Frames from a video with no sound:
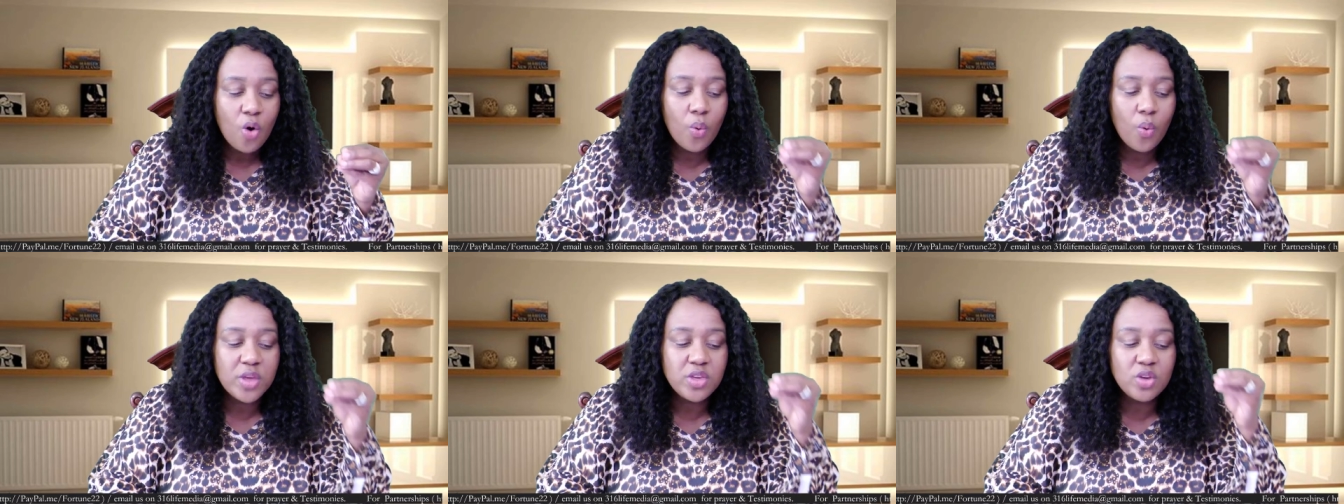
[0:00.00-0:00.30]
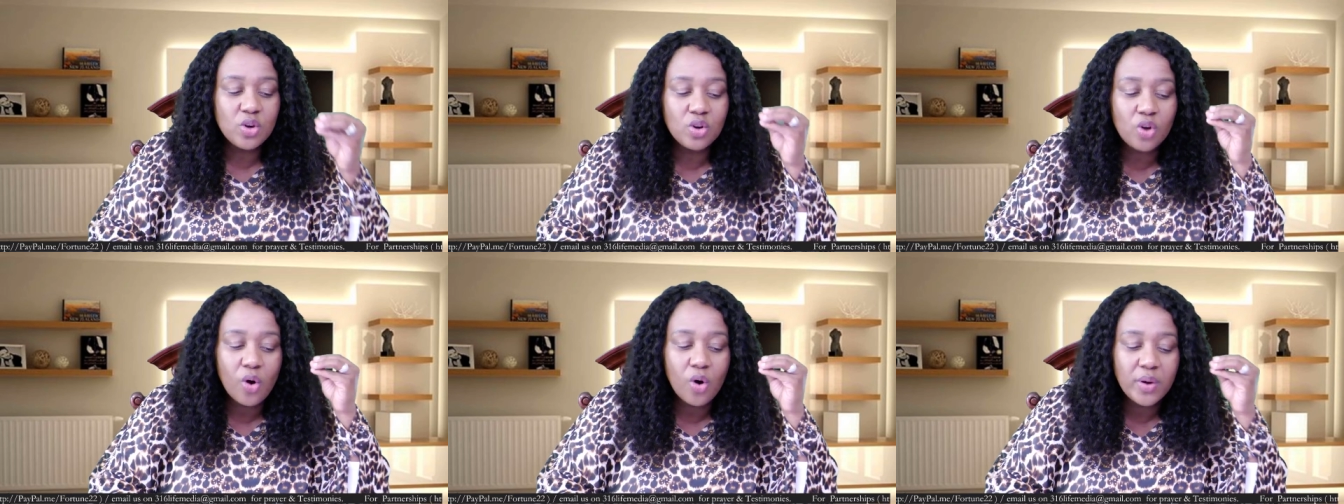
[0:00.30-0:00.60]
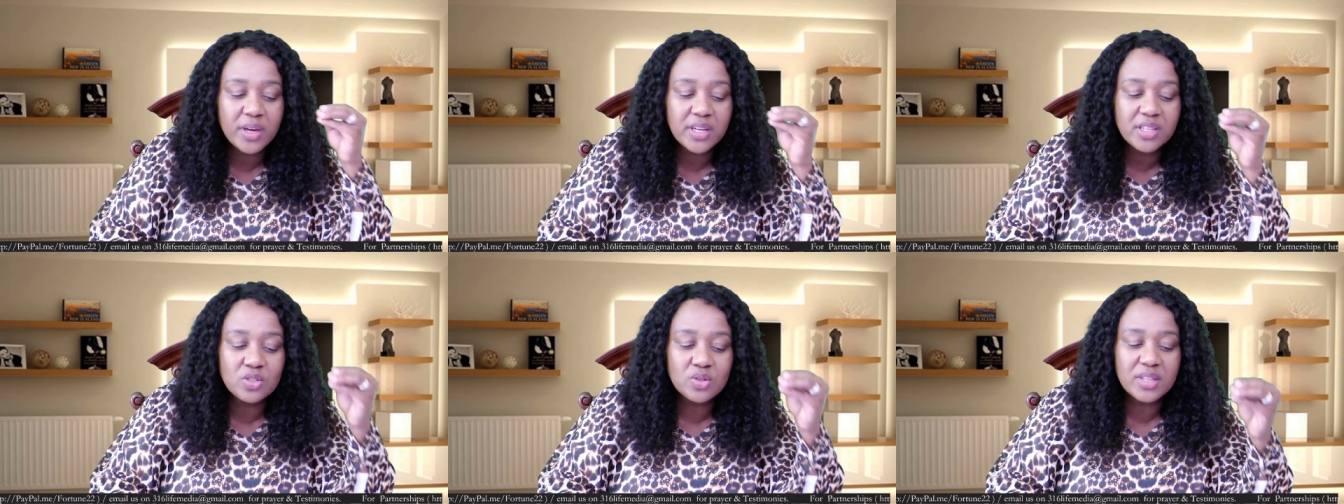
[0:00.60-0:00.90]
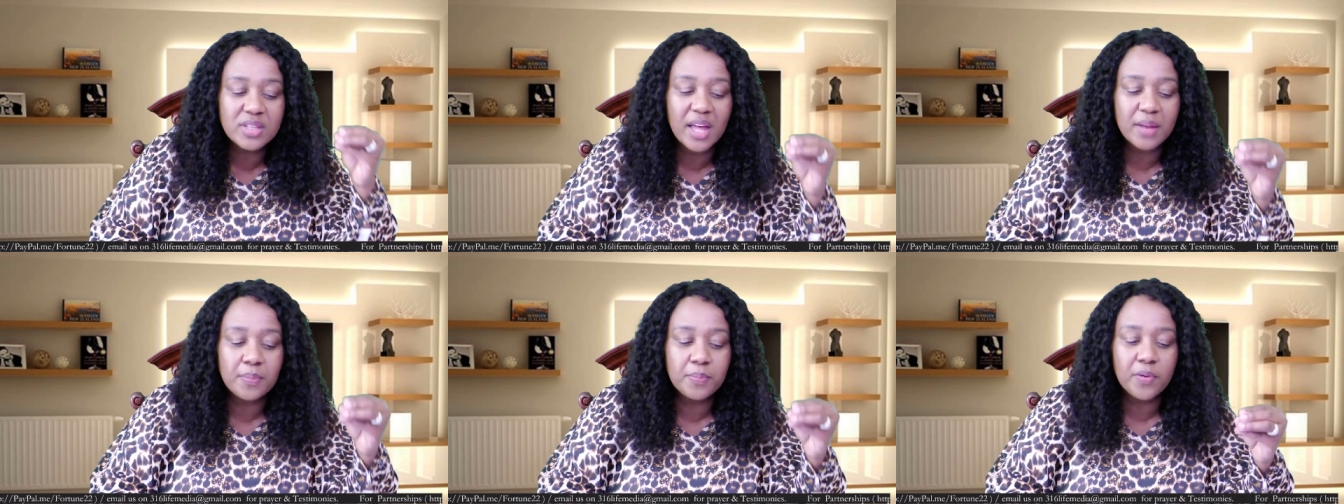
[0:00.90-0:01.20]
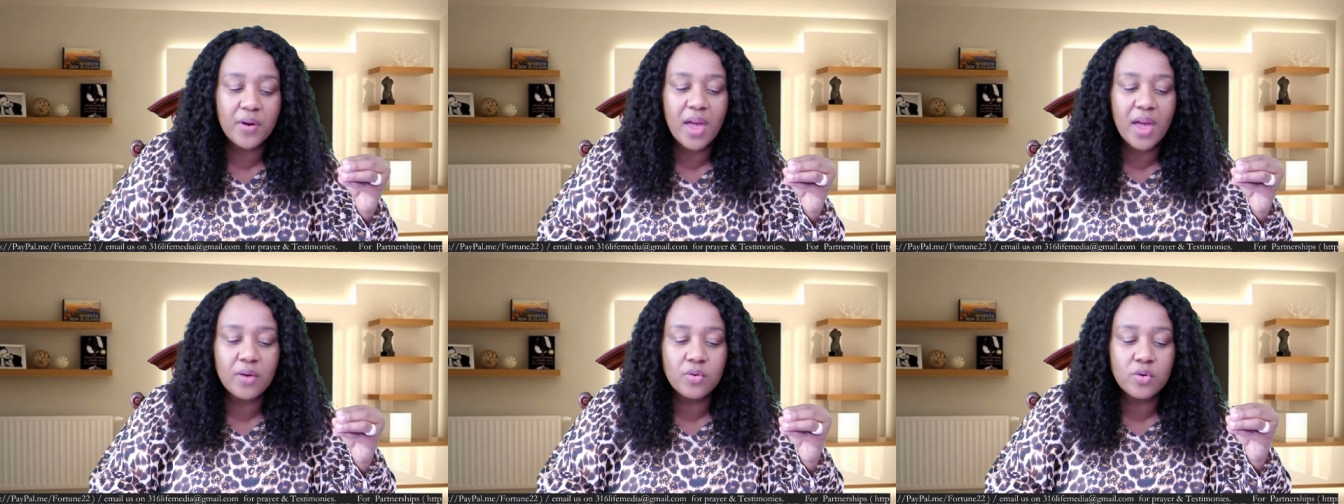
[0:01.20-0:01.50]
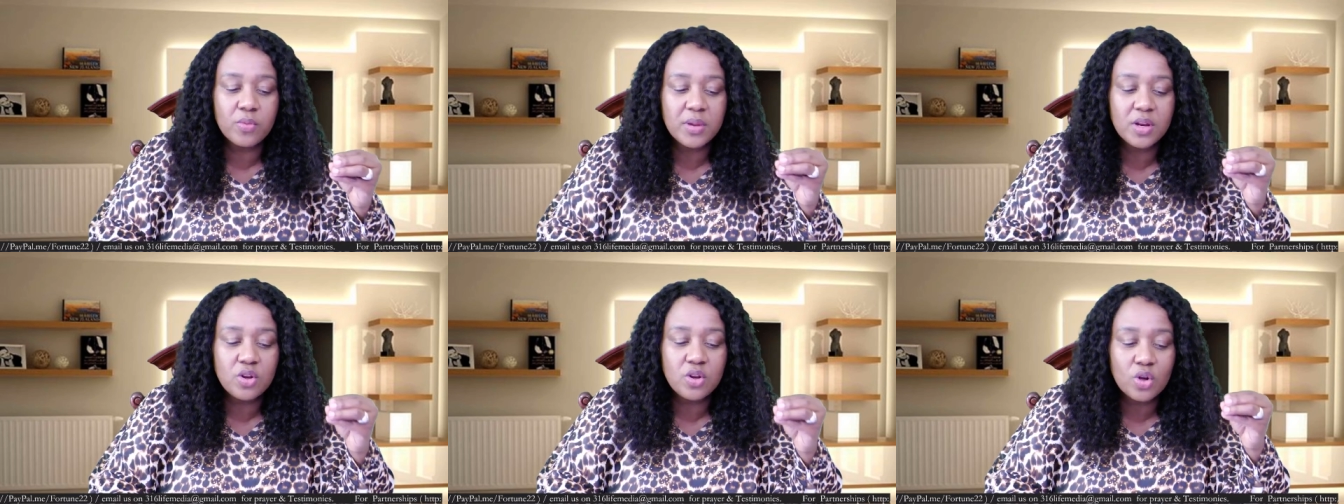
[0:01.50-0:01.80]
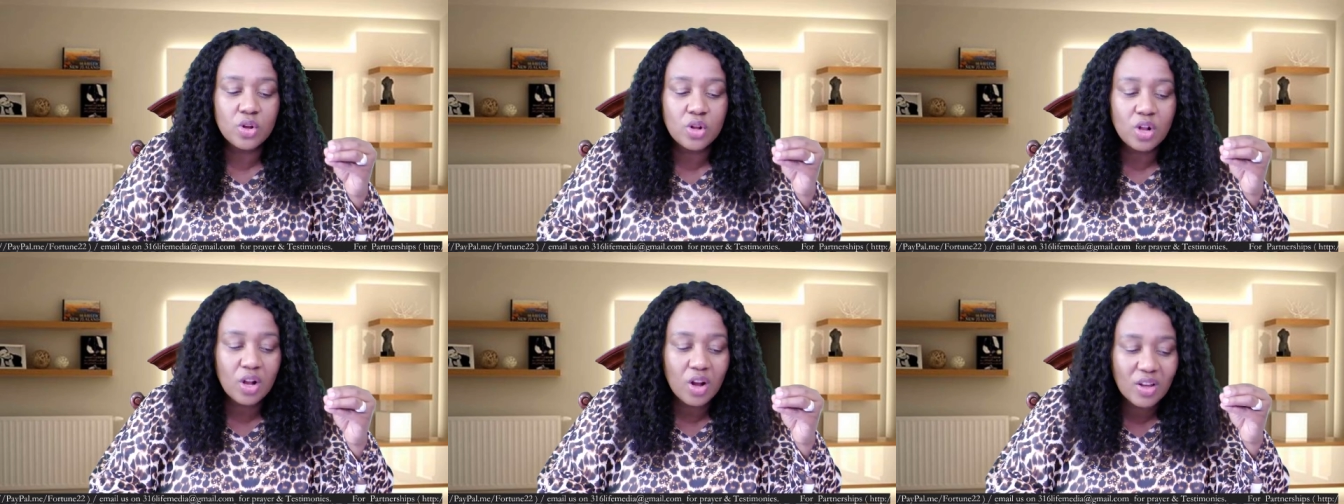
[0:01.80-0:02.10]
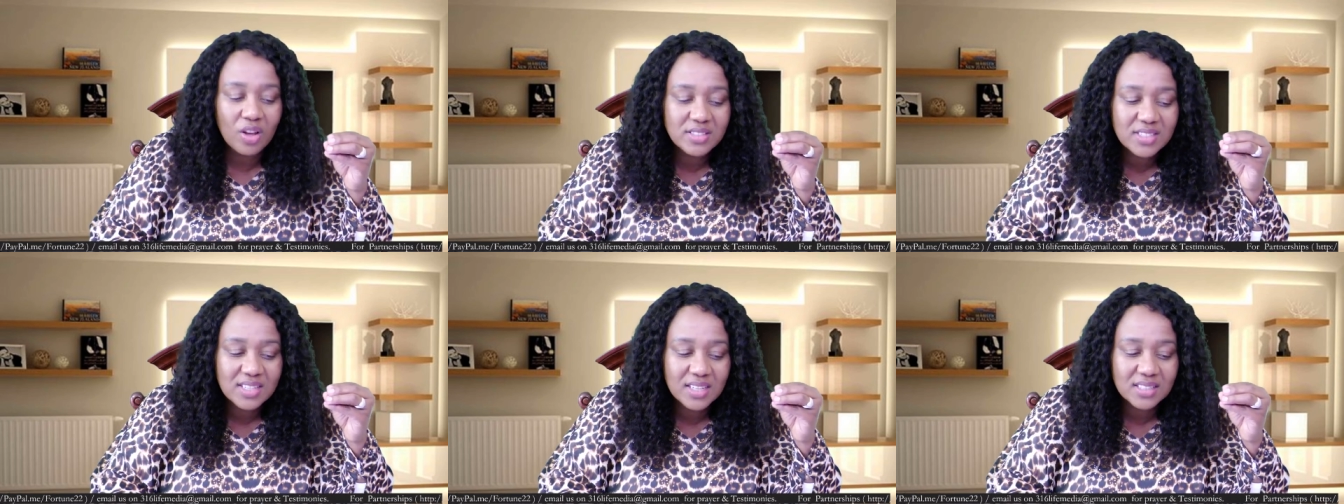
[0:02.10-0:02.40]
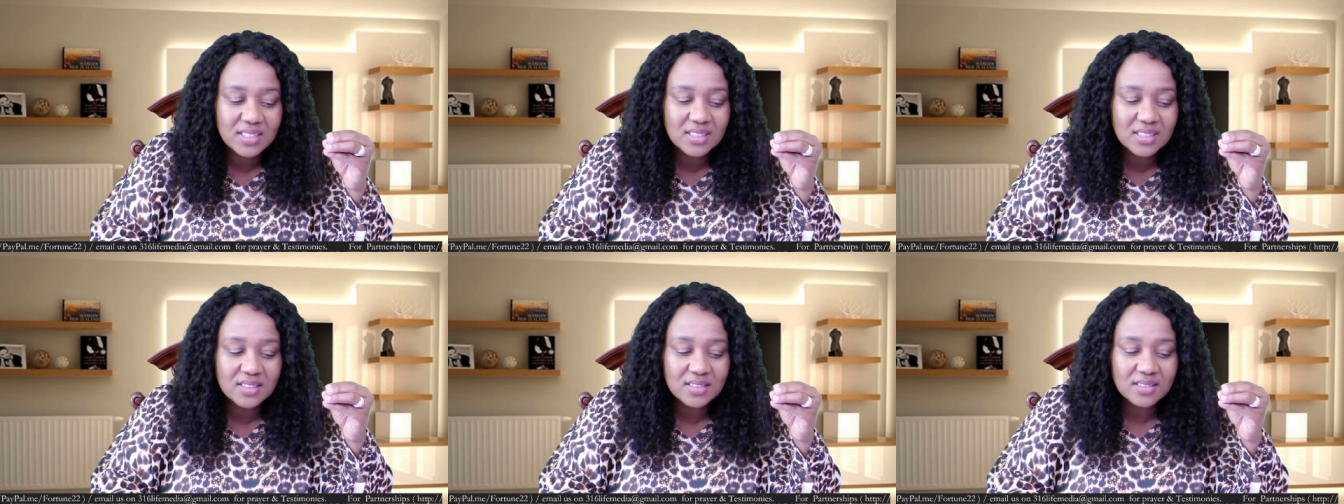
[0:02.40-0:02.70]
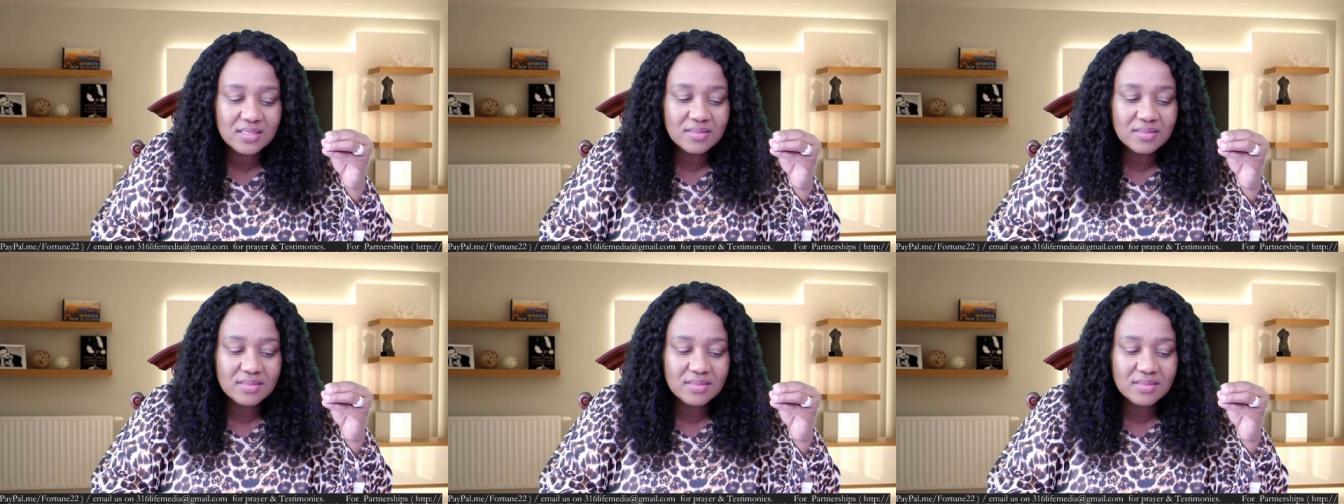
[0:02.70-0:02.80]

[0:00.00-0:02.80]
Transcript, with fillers: When you go into that prayer room in your closet,